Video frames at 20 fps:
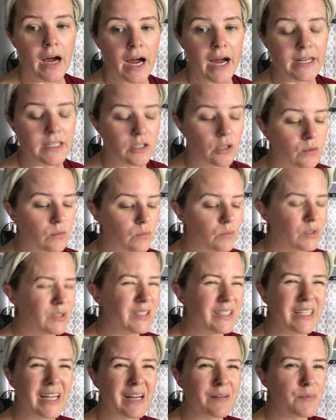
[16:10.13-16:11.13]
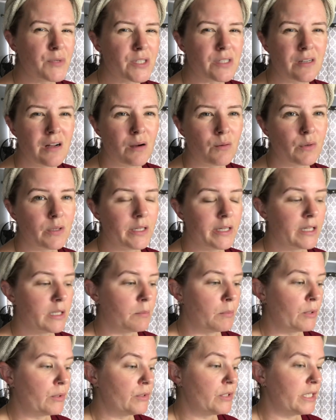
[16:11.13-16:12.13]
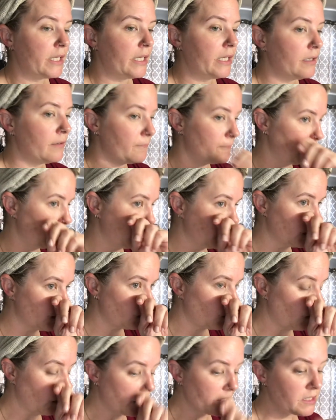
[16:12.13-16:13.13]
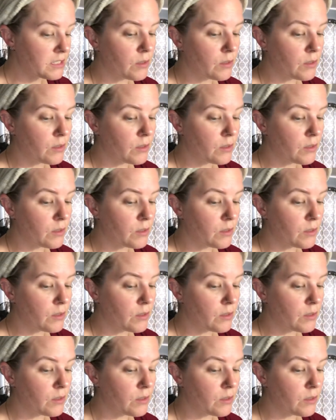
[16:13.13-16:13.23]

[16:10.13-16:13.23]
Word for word: I don't really, I'm just not really in the mood to eat food this morning,